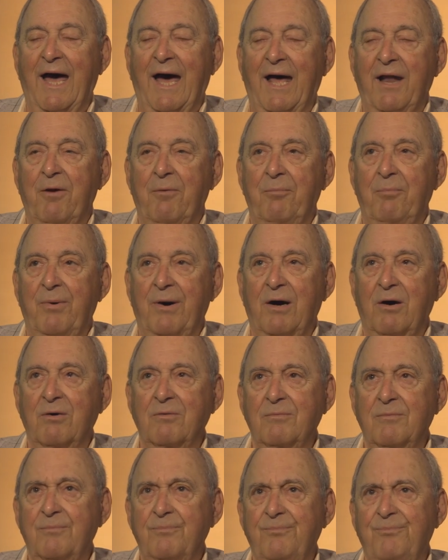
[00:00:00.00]
at
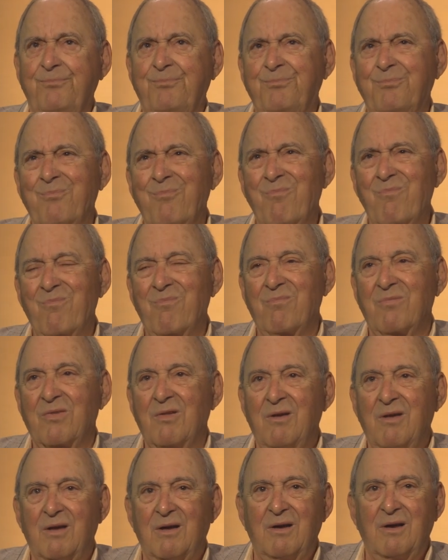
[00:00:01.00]
about,
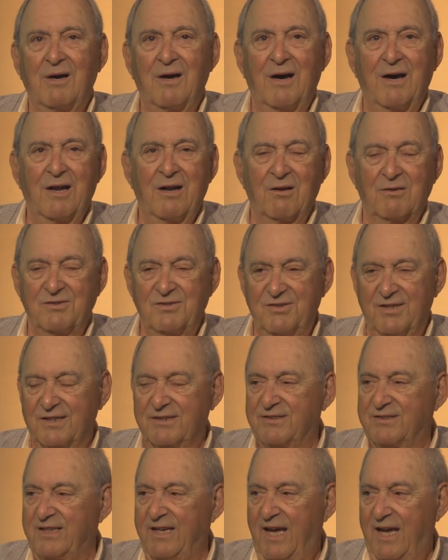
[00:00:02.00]
I don't know,
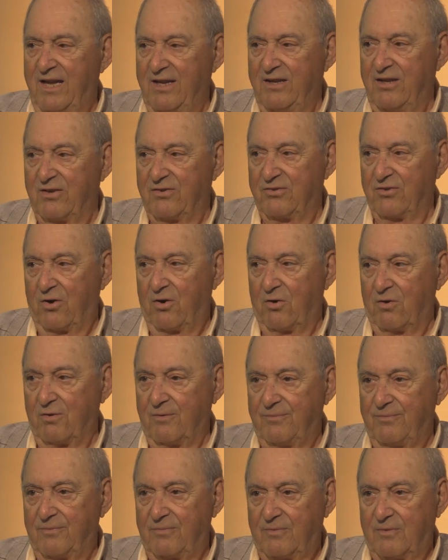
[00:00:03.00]
68 years
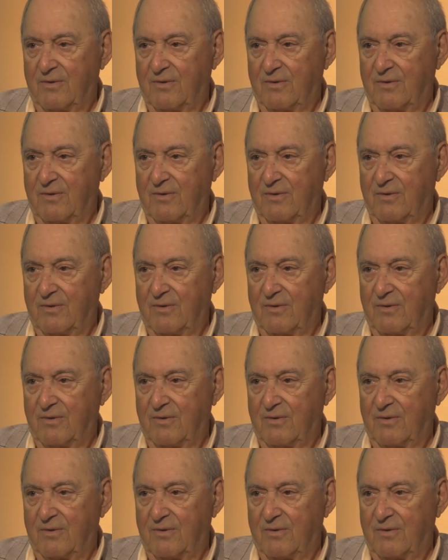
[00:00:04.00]
old